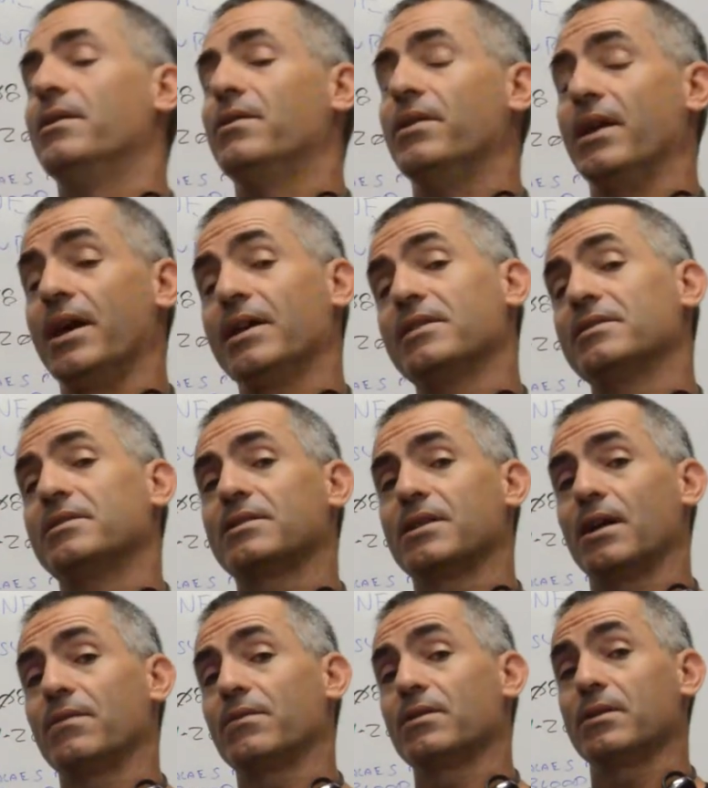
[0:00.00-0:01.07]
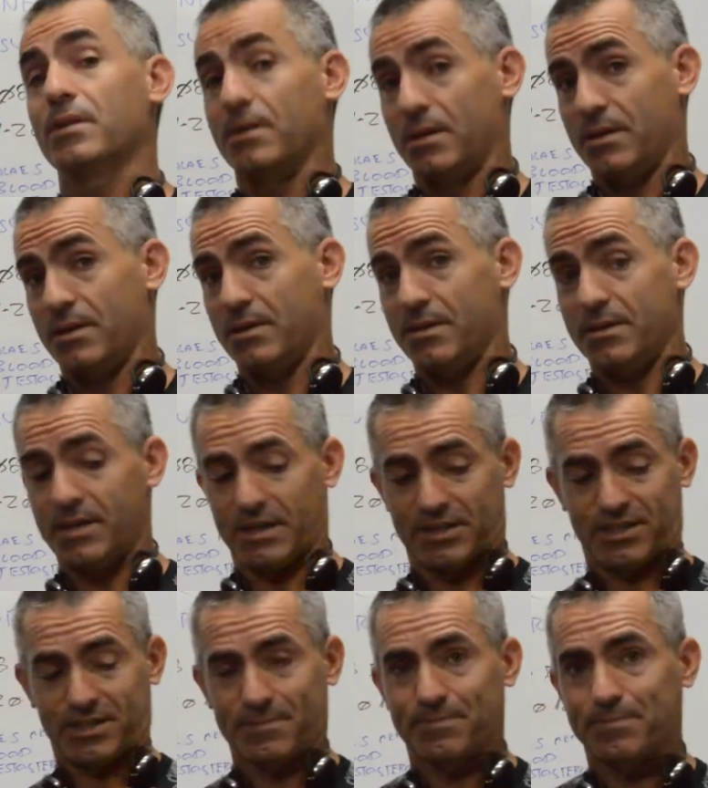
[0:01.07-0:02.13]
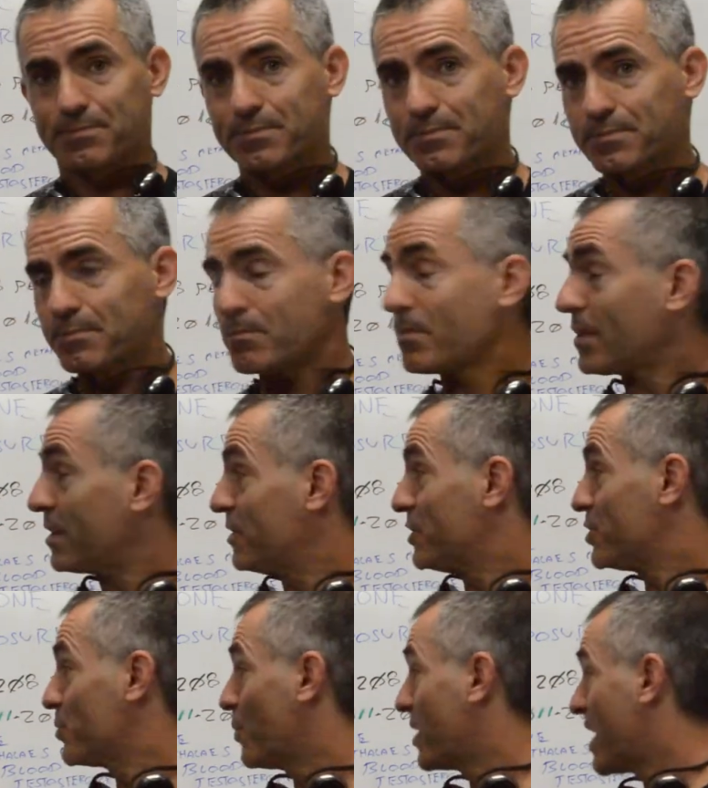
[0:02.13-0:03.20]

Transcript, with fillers: they discovered this. This is what